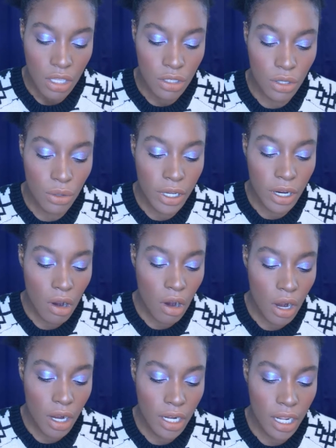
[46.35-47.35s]
So there
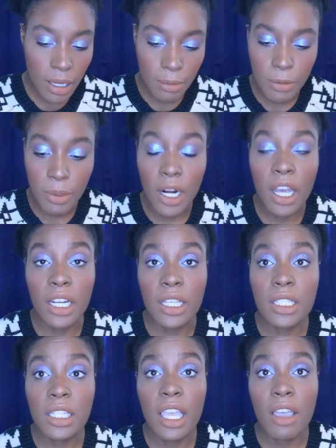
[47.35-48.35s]
are names, but
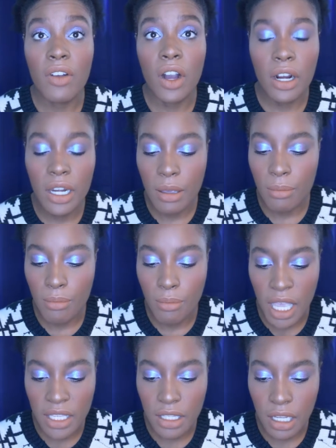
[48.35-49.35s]
honestly, I've already
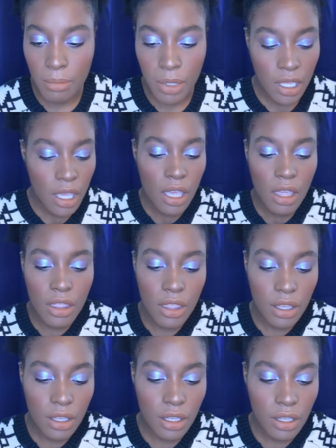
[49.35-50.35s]
messed up
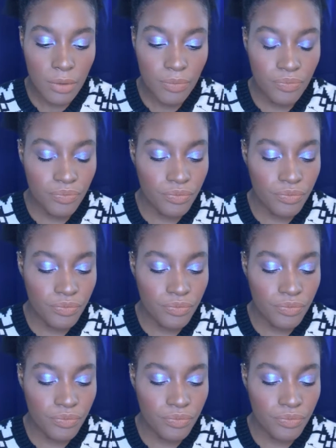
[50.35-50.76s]
the